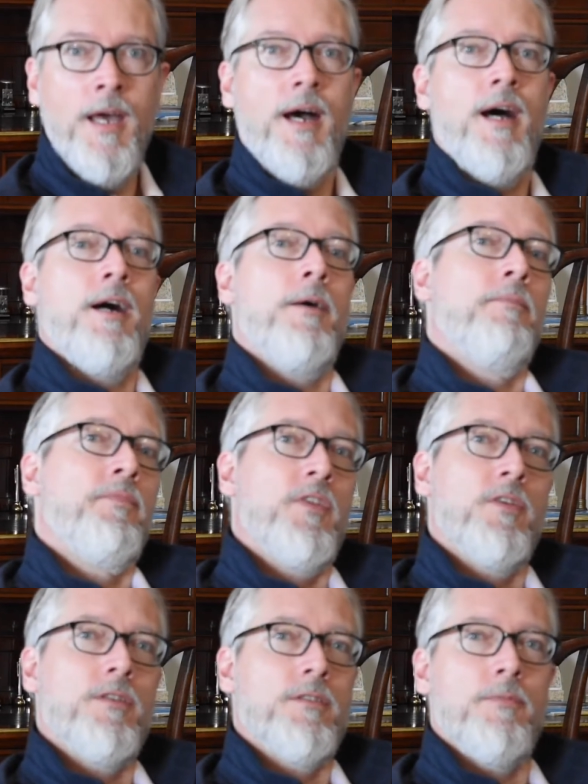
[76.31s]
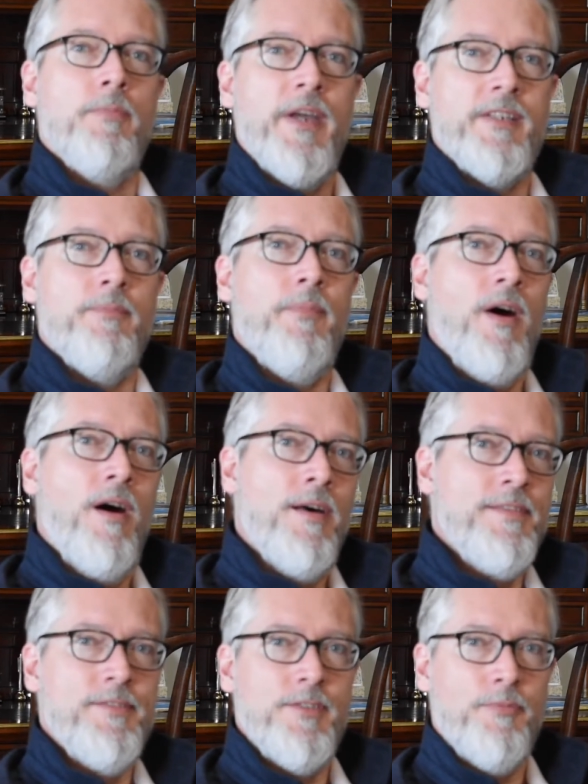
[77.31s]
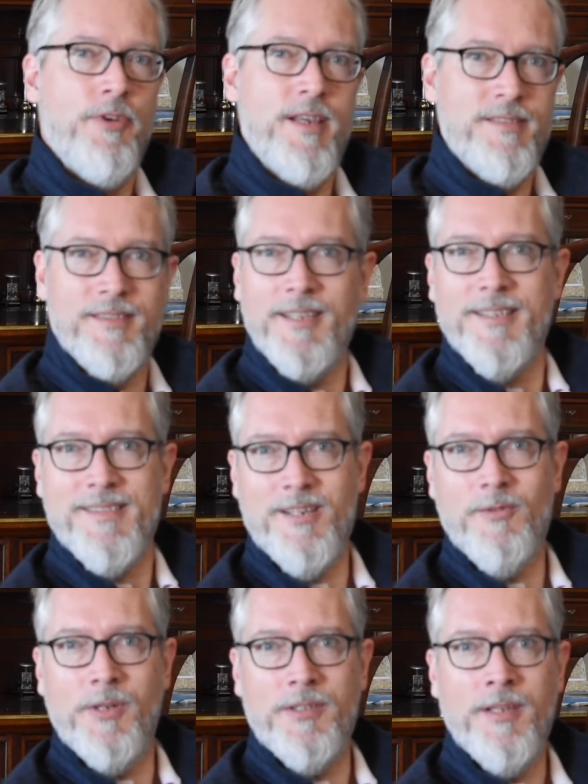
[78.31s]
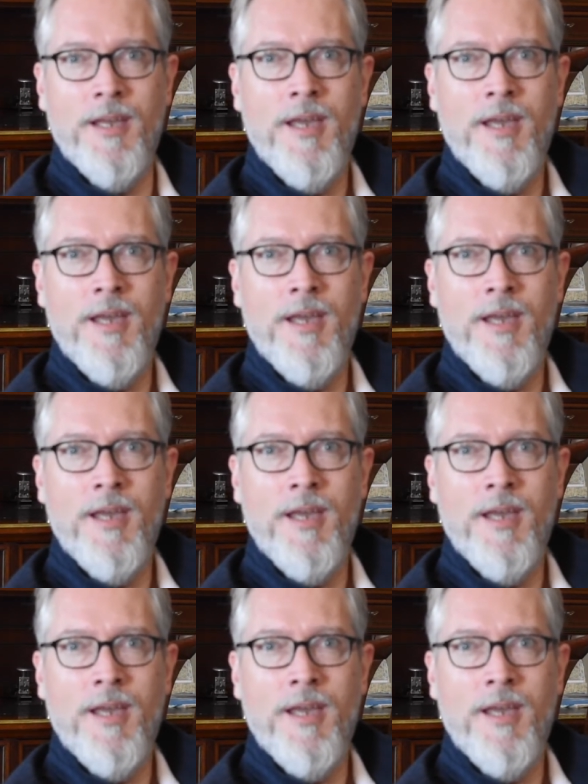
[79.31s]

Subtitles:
You can compare the past to the present and so on.